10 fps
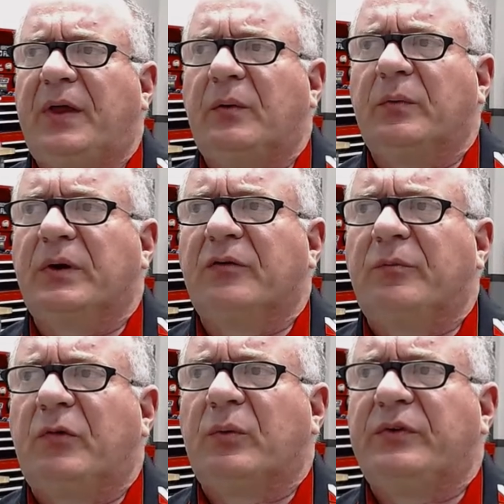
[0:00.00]
that would give
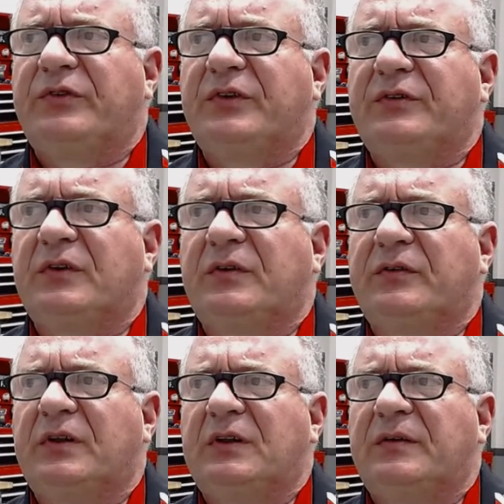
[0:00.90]
more
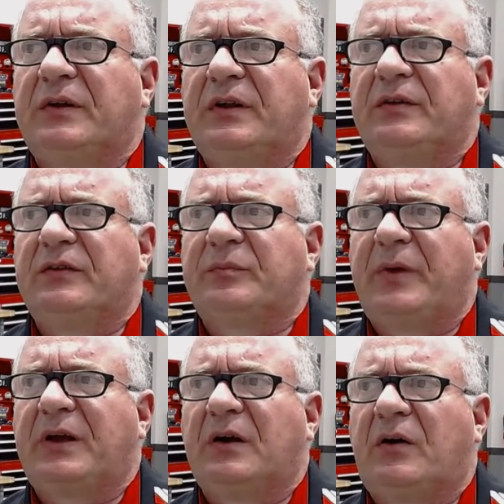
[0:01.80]
resistance and hence
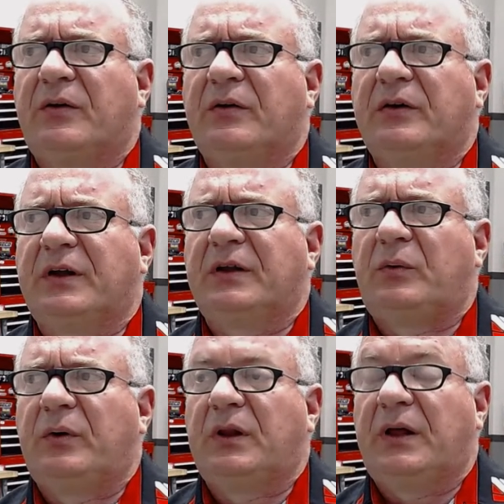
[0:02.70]
making it harder to get
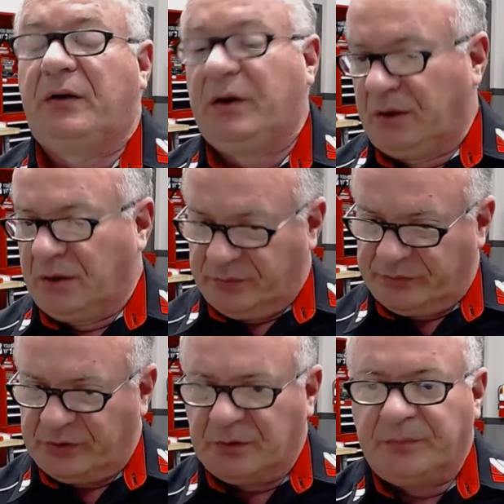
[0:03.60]
oil out.
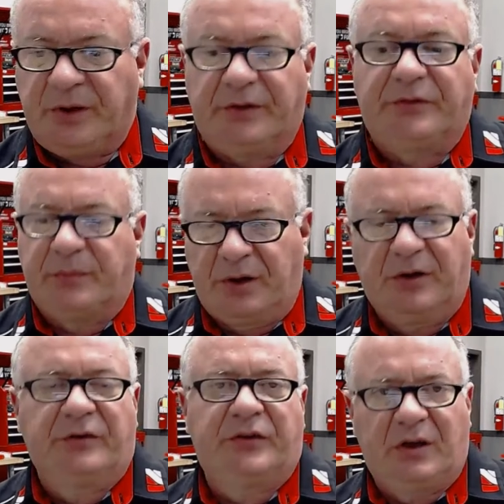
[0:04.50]
So yes, I'm
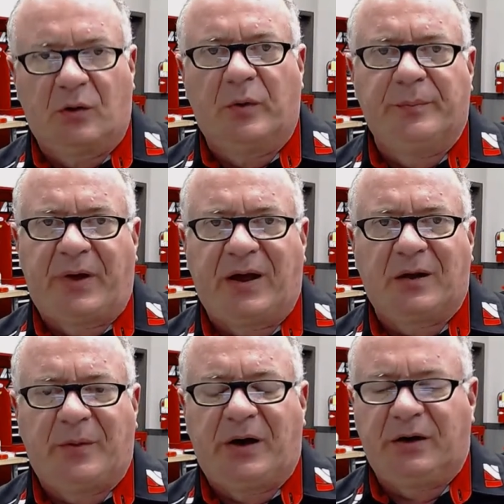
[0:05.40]
going to say go ahead and back
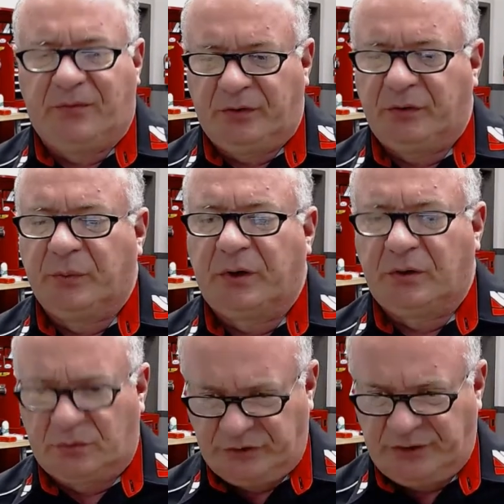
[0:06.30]
them out if you're doing an
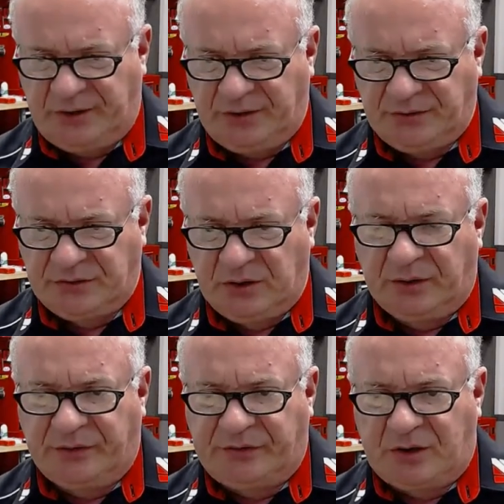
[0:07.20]
oil change
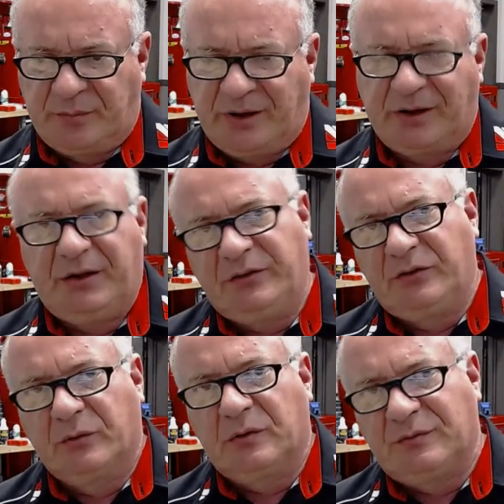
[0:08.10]
because that'll make it
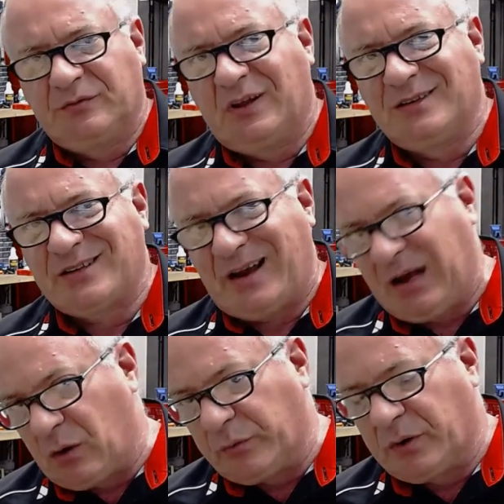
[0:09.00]
easier to flush
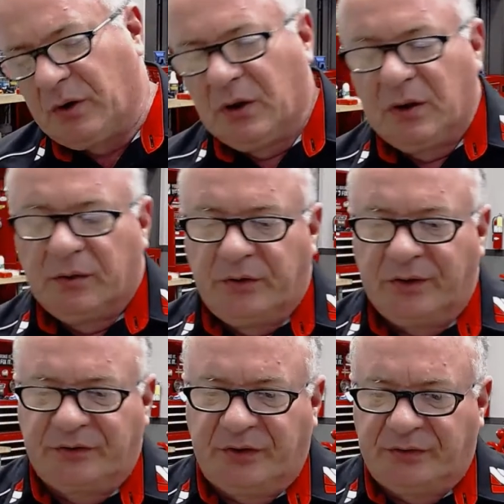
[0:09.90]
out the
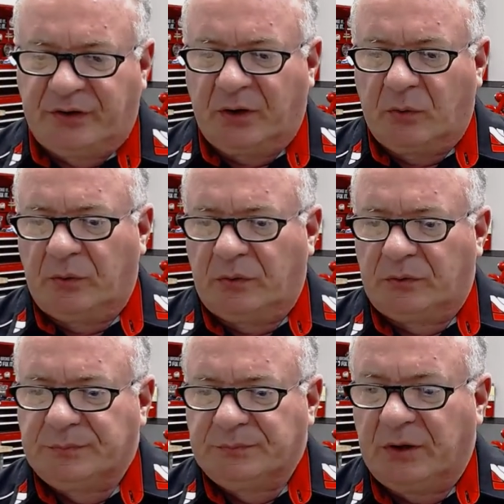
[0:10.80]
existing
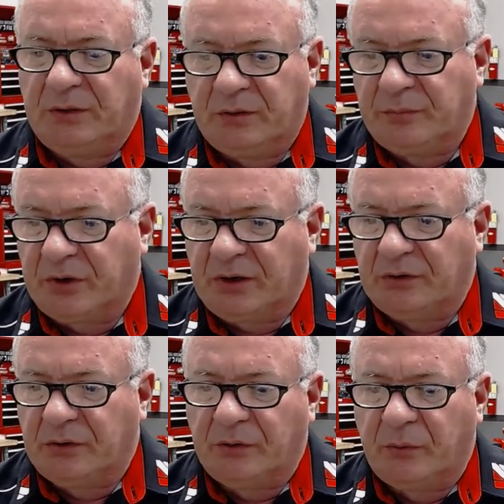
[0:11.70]
oil and then bring
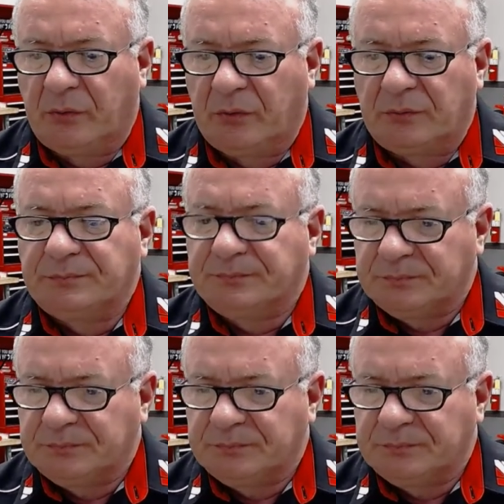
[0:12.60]
in the new oil.